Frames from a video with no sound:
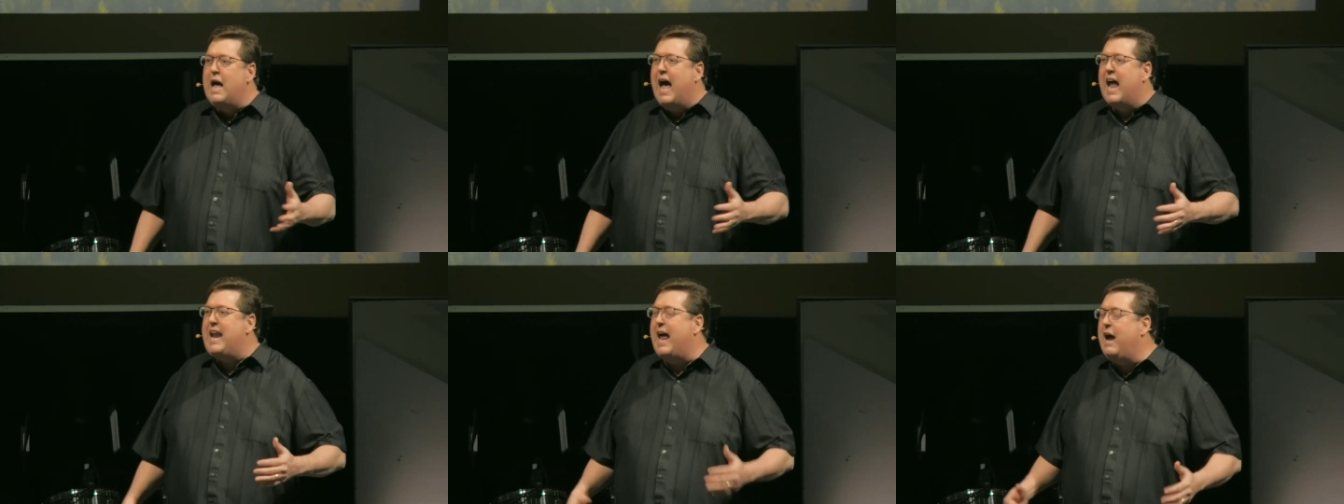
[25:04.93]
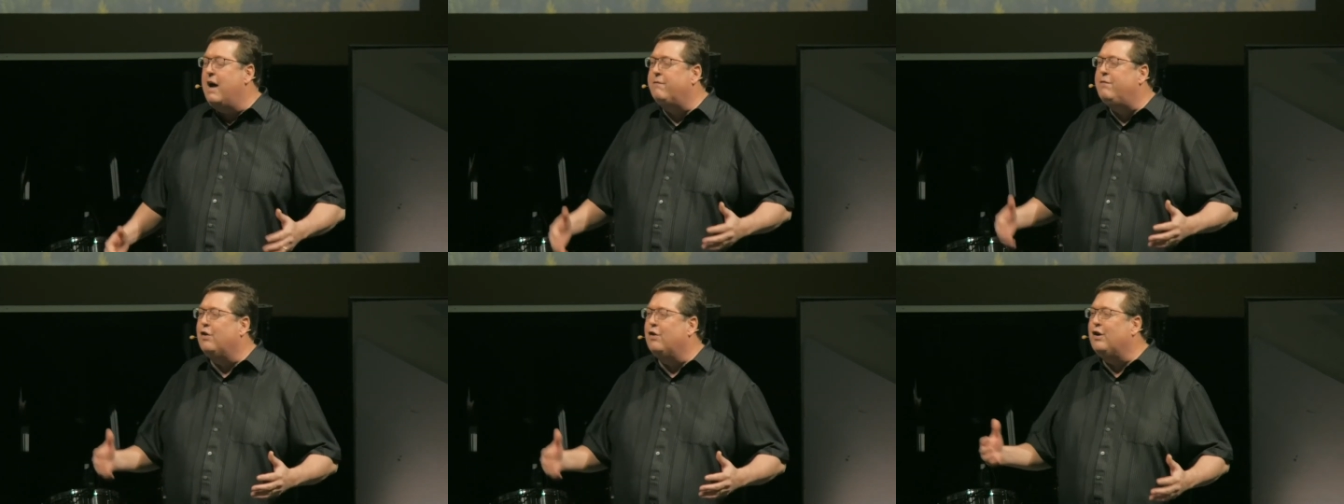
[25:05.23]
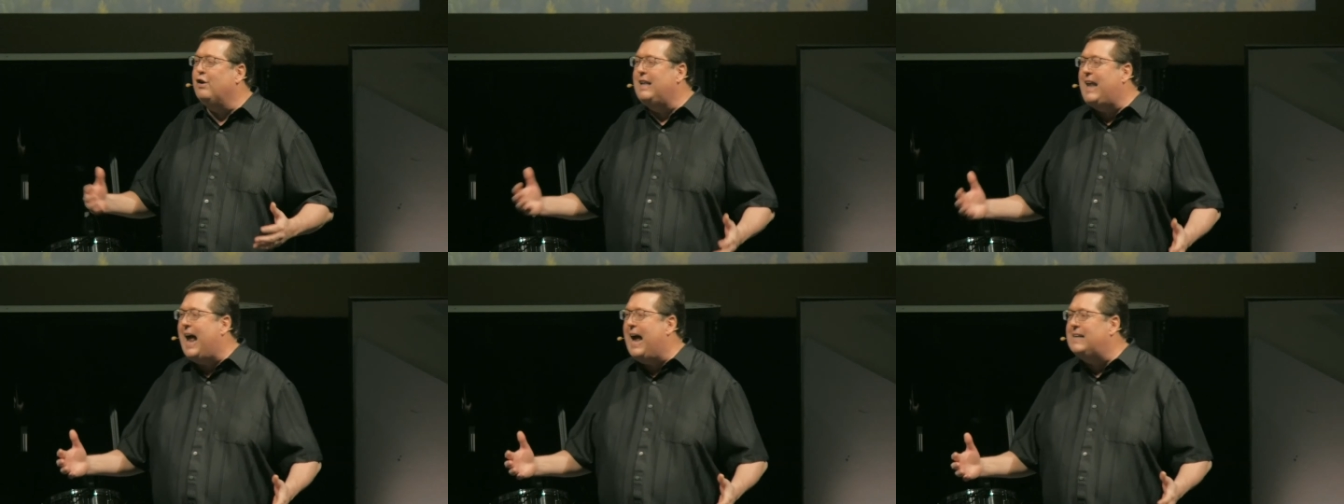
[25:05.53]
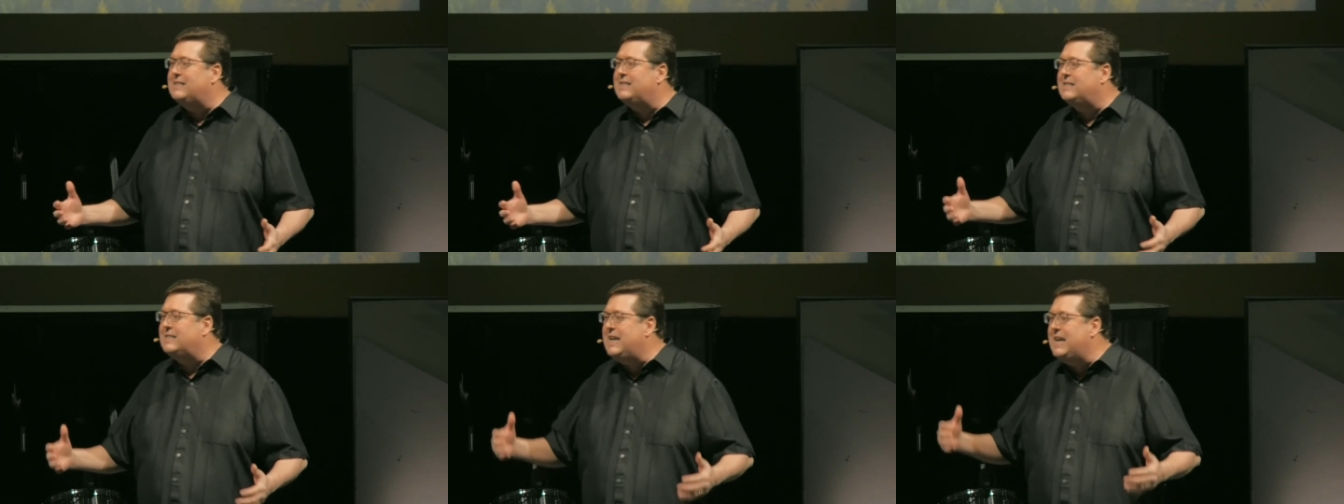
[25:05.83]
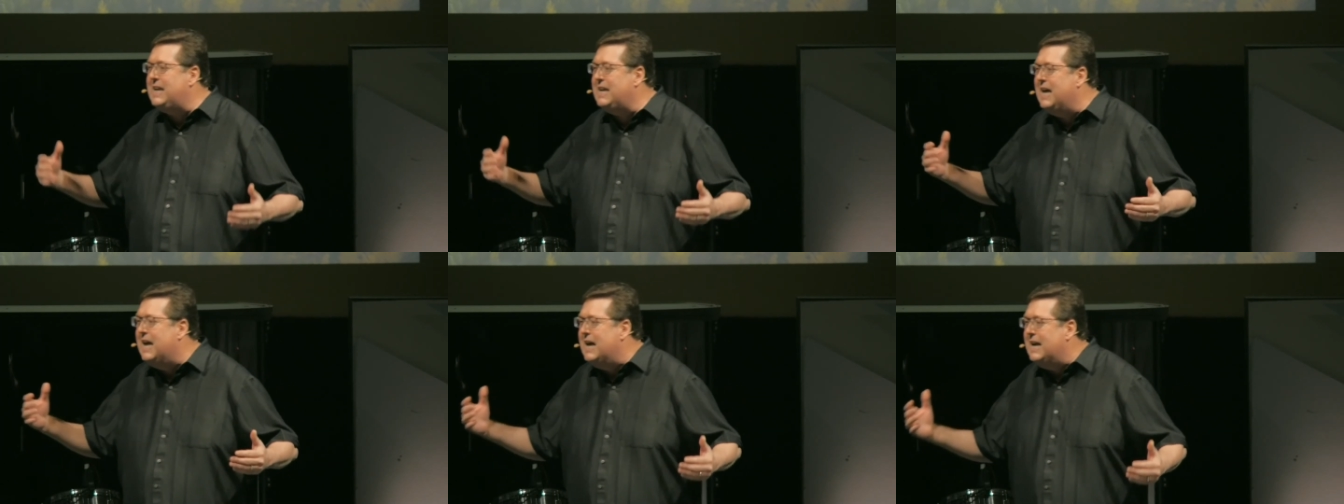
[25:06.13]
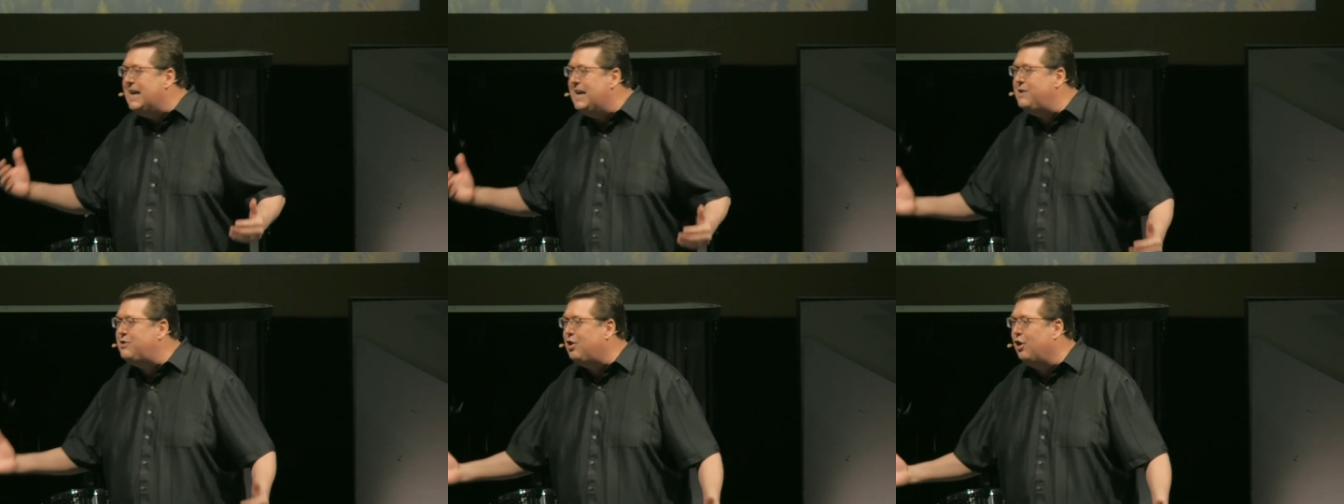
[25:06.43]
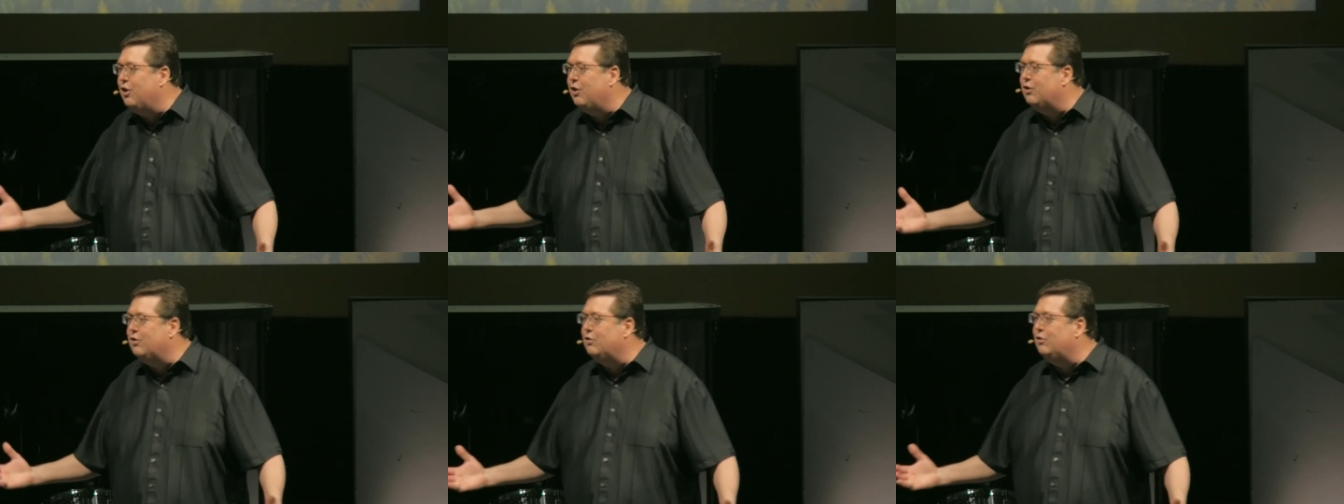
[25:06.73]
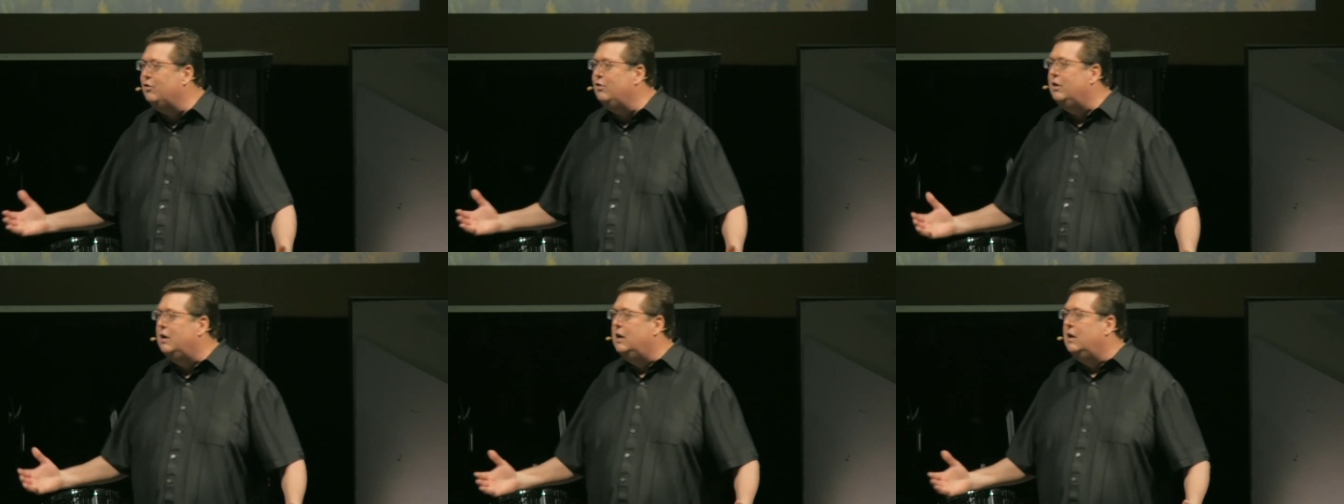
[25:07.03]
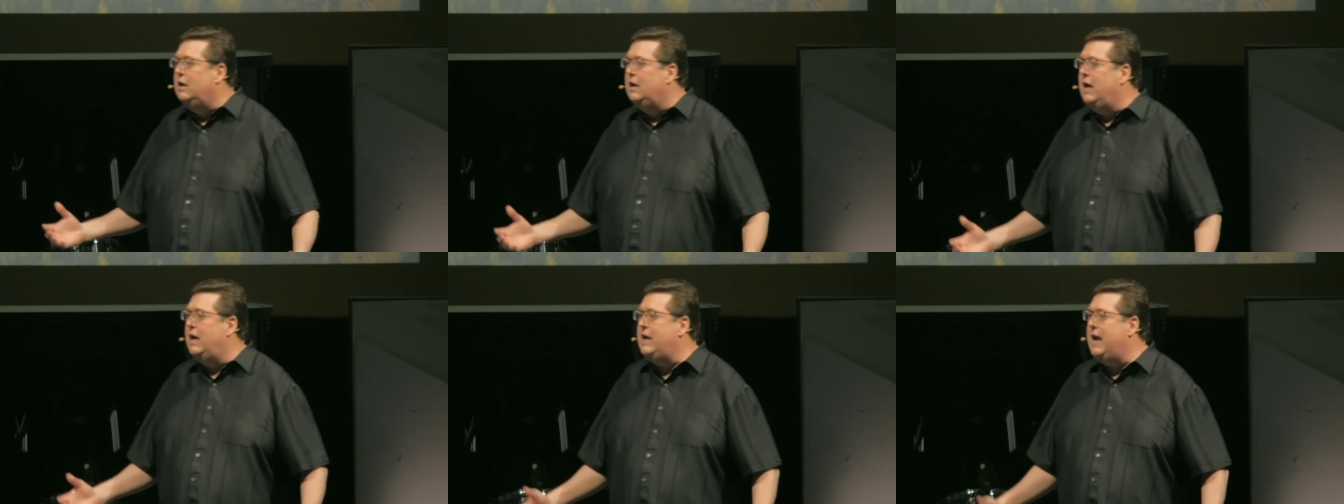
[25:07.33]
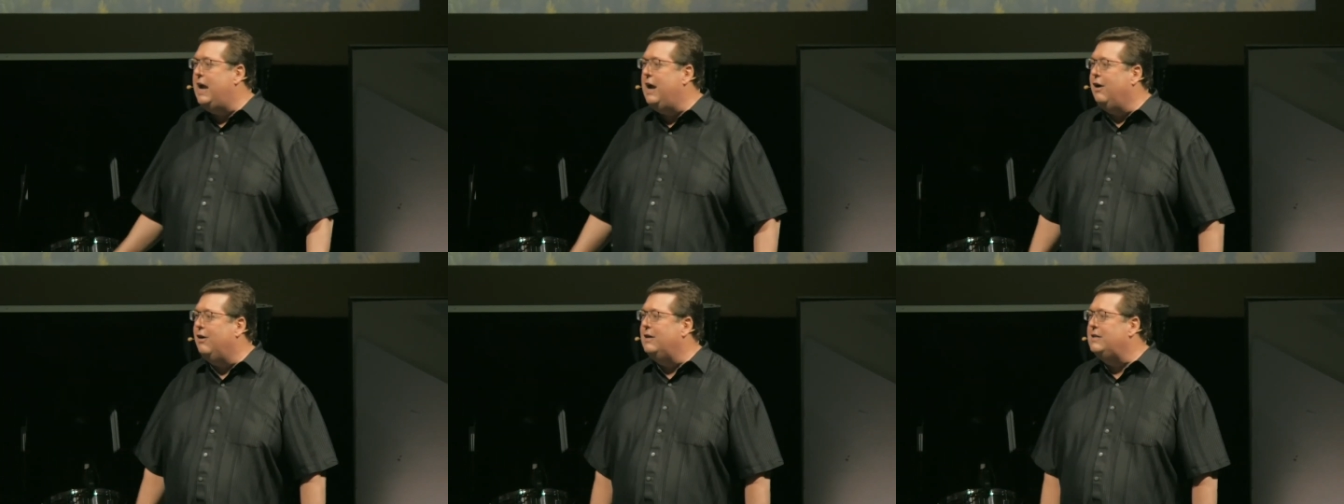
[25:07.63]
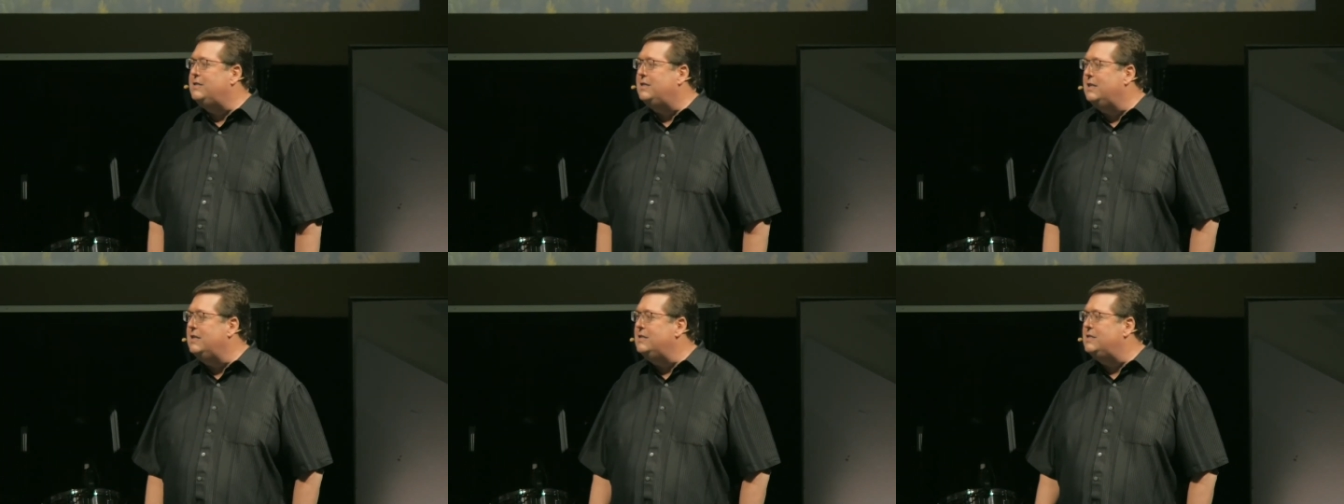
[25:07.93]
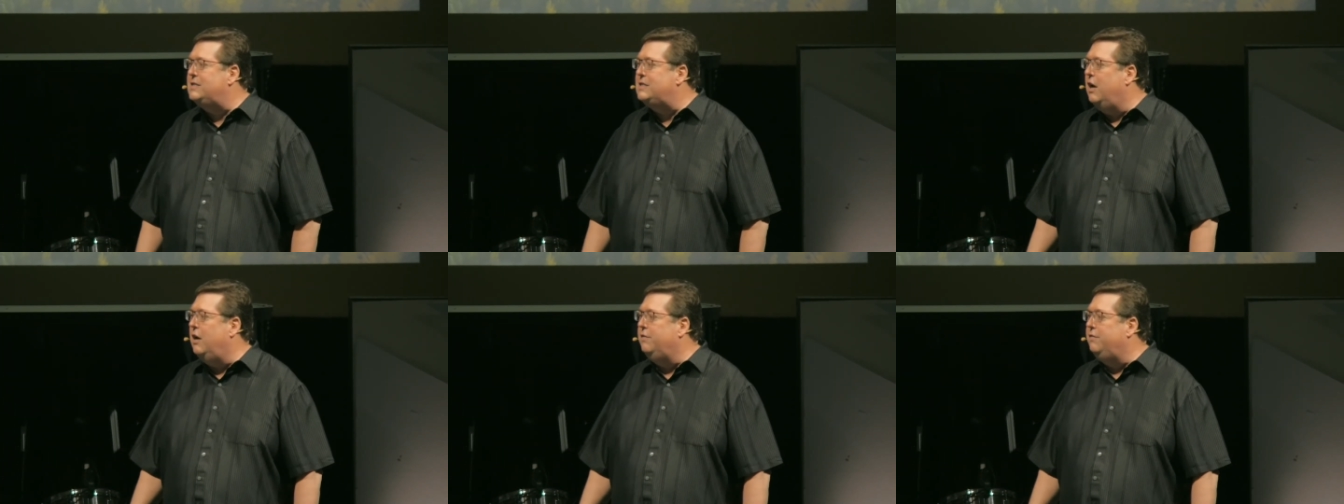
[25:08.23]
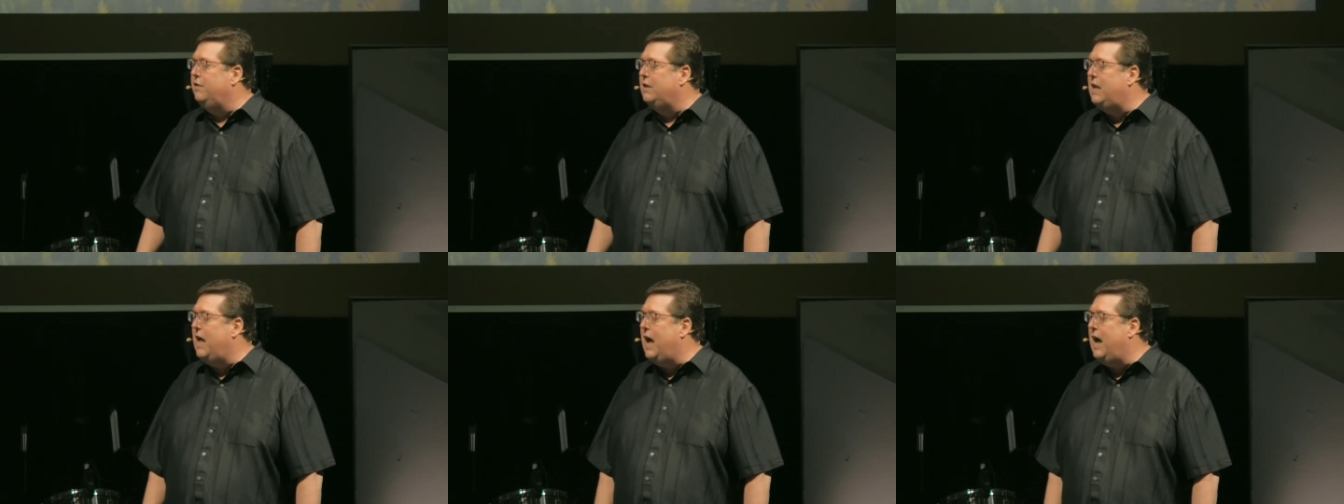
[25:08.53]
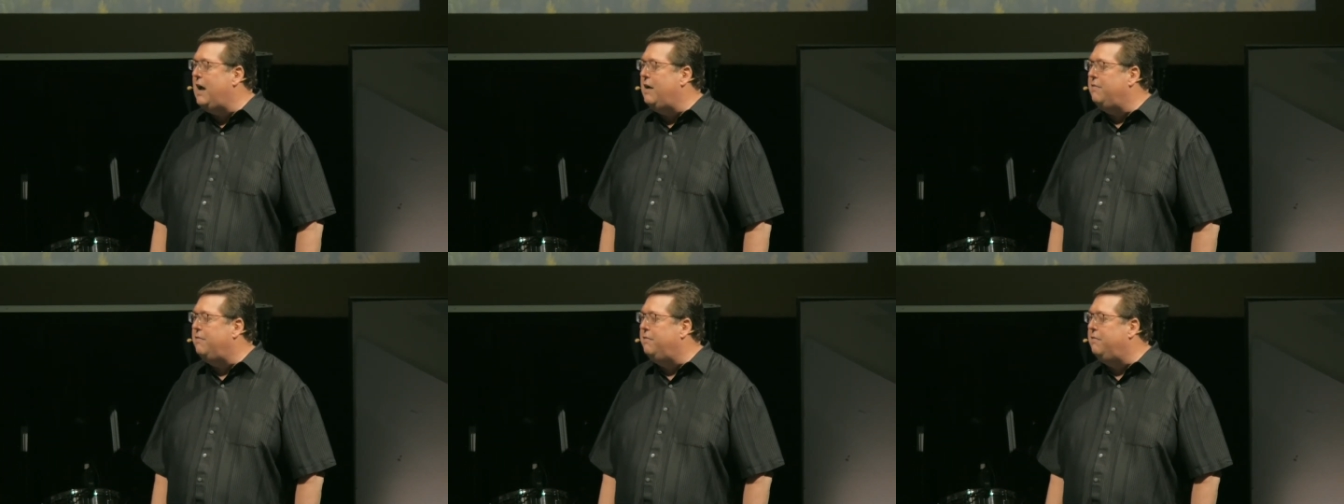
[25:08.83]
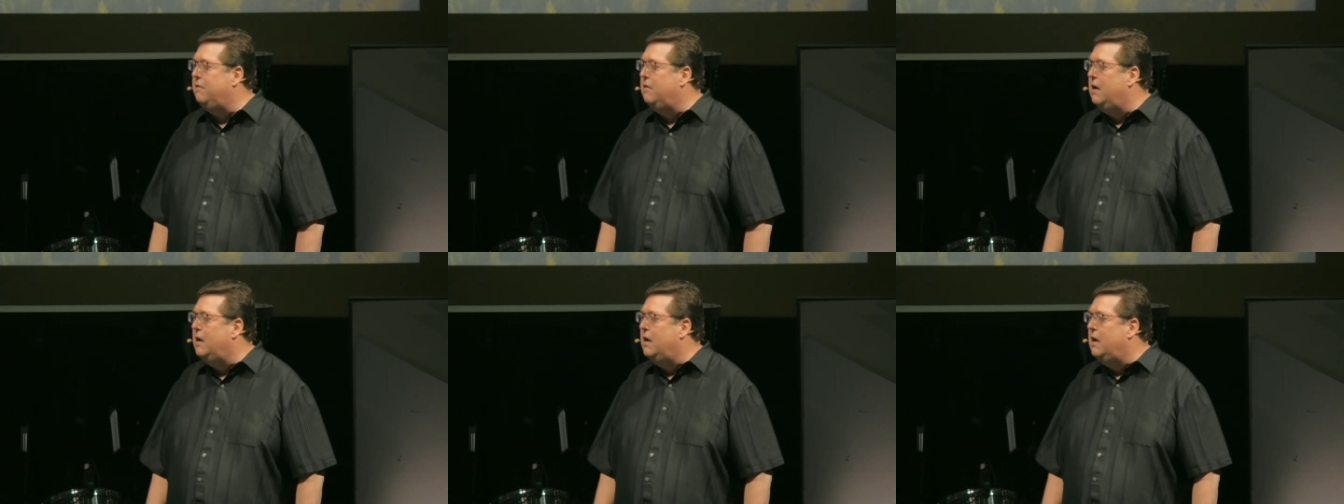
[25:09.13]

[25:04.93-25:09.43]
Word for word: an everlasting, eternal inheritance of life